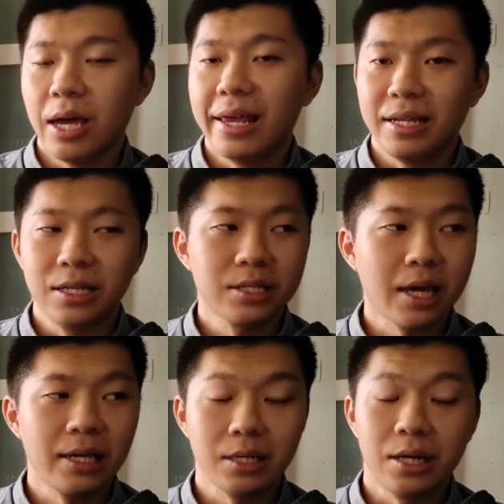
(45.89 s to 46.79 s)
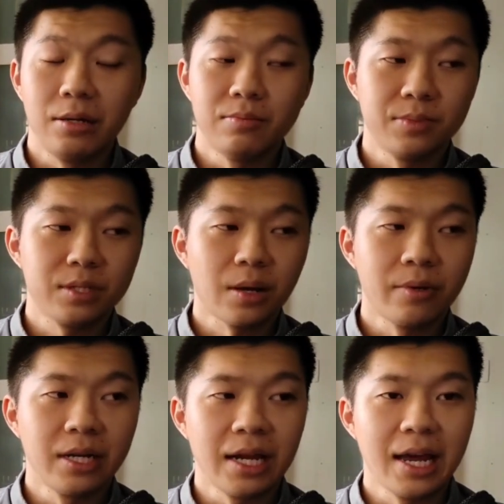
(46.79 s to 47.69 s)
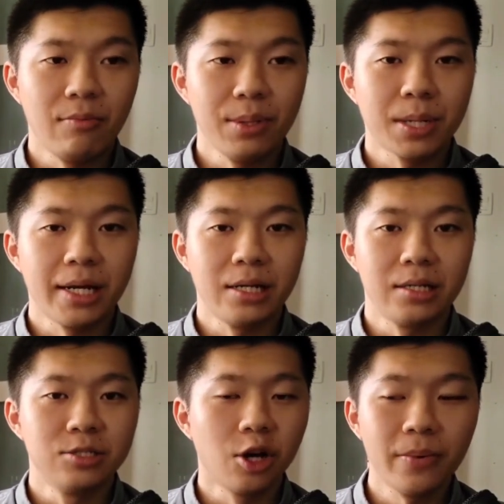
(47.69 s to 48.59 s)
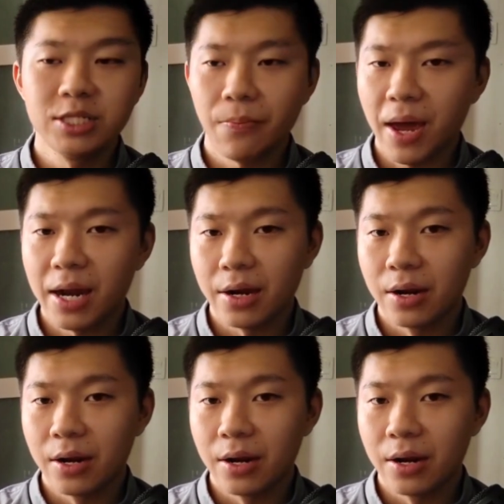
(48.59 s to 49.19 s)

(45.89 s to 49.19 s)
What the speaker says: in this case, someone that helped me find a job in Japan.